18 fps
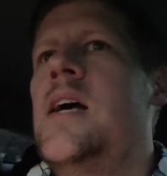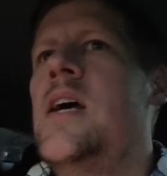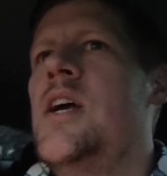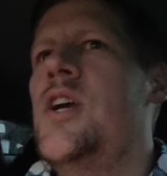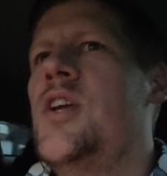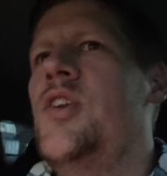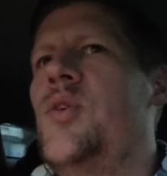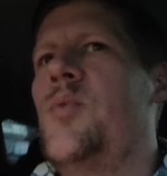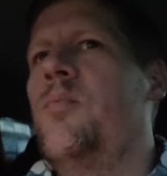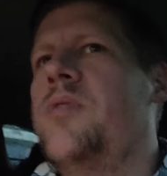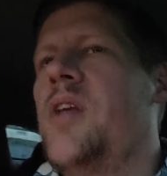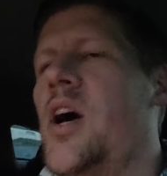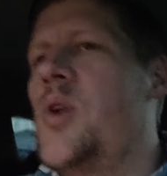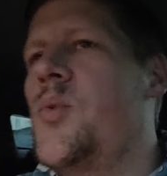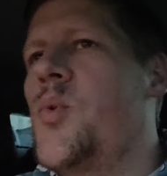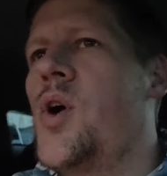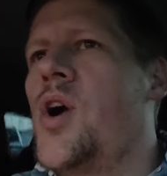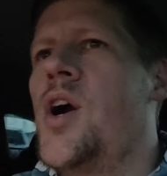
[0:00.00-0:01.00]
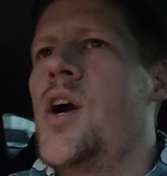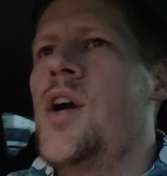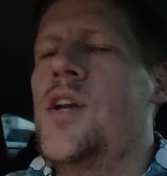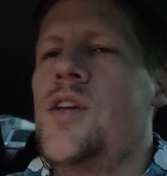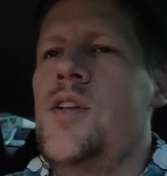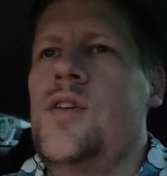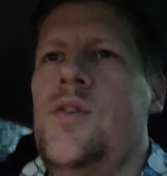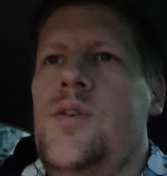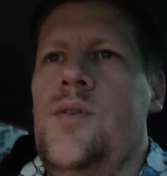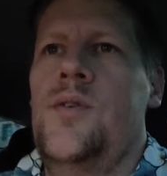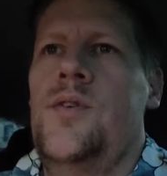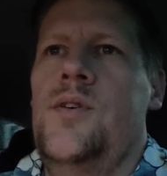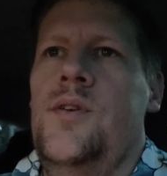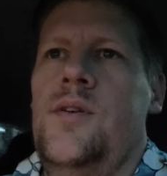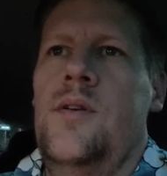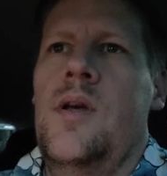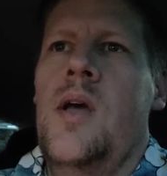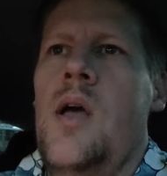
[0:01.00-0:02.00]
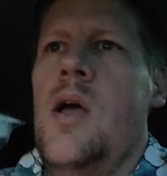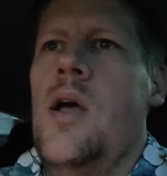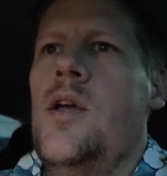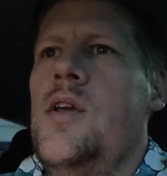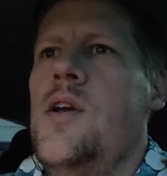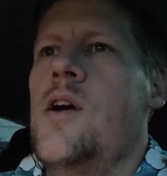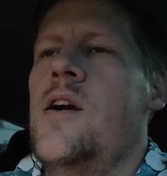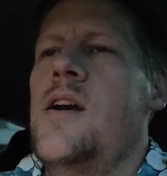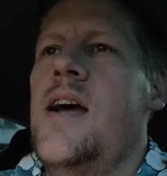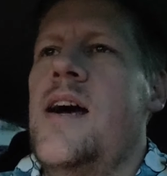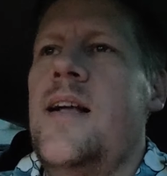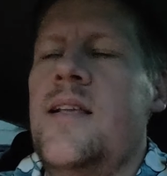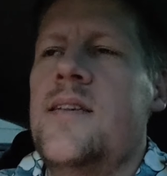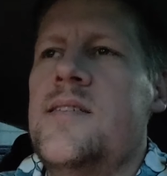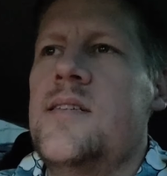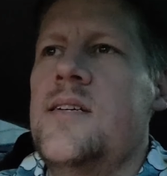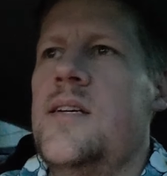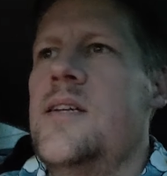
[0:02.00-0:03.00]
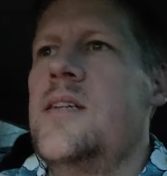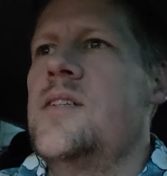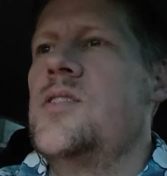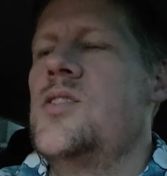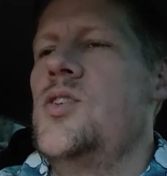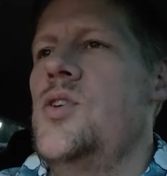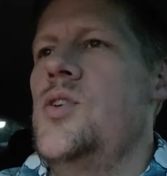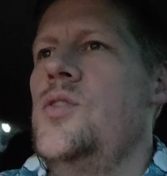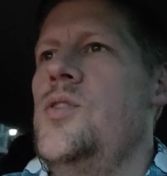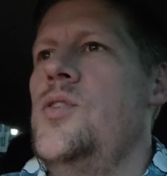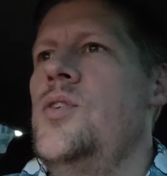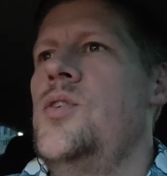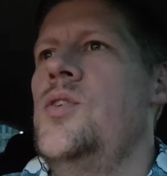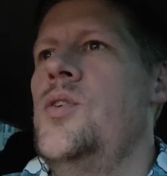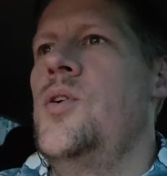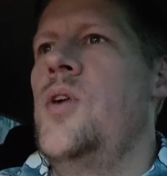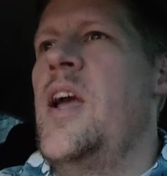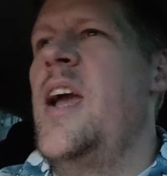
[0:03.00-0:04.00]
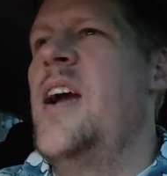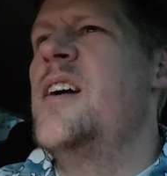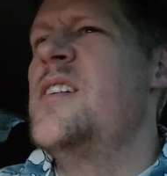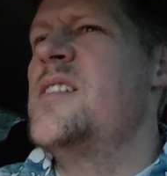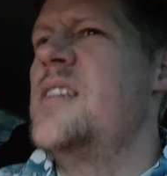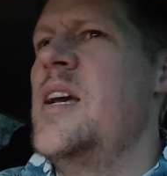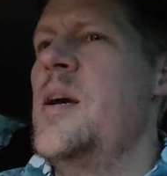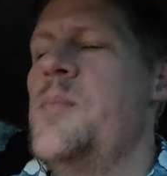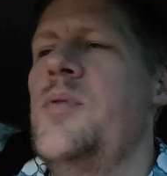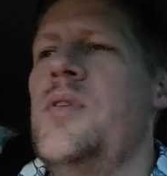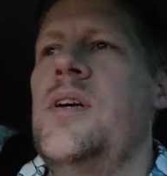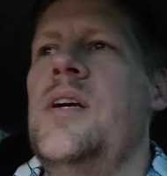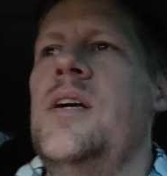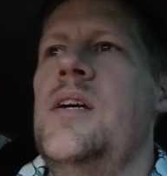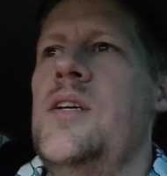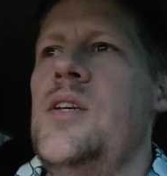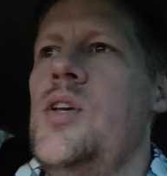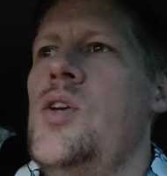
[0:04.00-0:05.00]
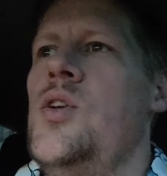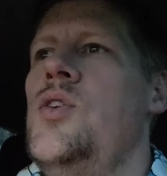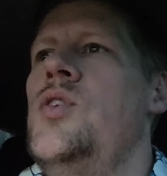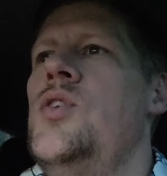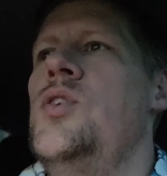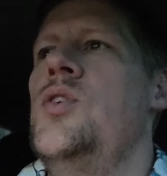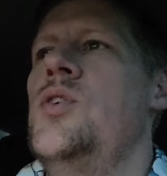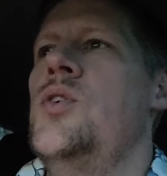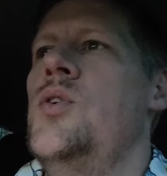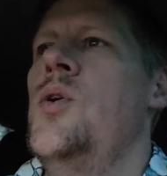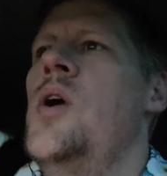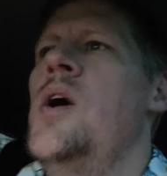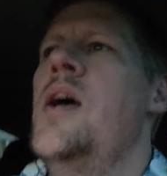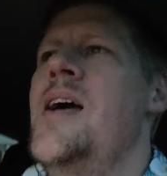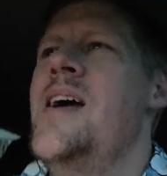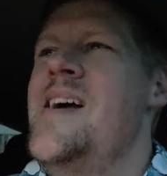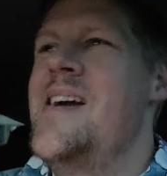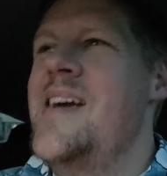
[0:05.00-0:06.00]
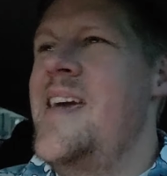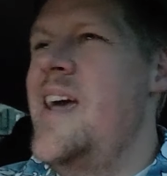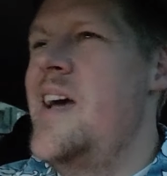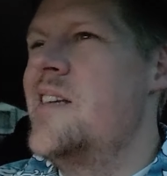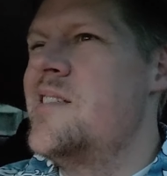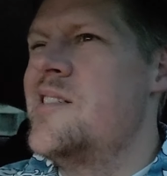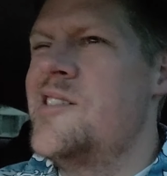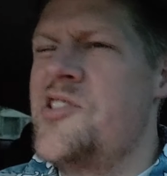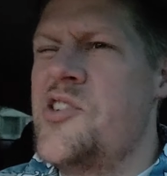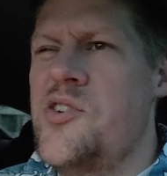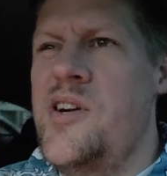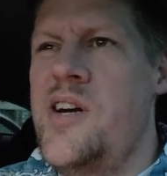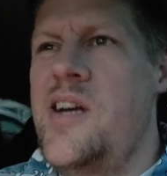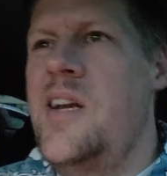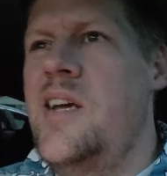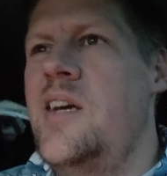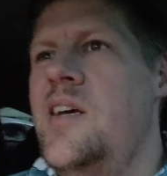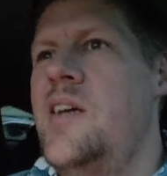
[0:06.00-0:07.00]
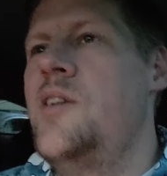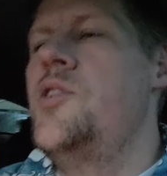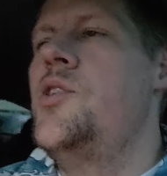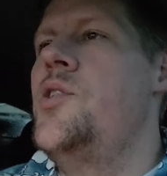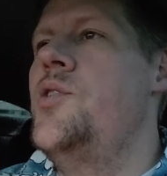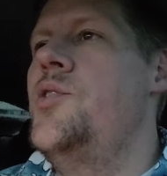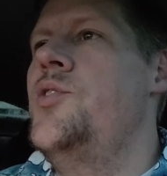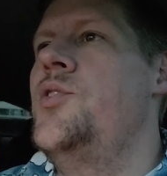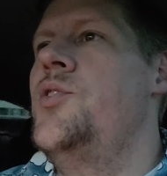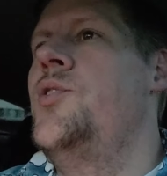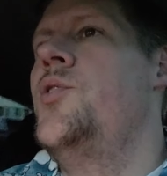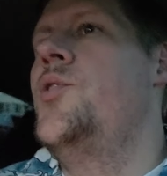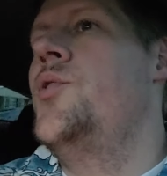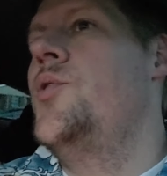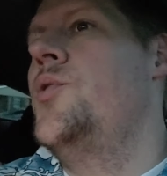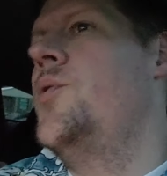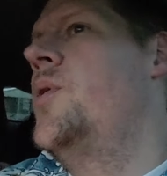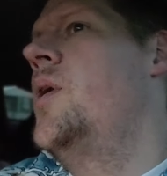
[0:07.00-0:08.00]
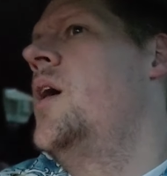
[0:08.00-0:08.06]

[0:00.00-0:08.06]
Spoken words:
You do blood work, you do urinalysis, you do hair sampling, you do cancer screening, you do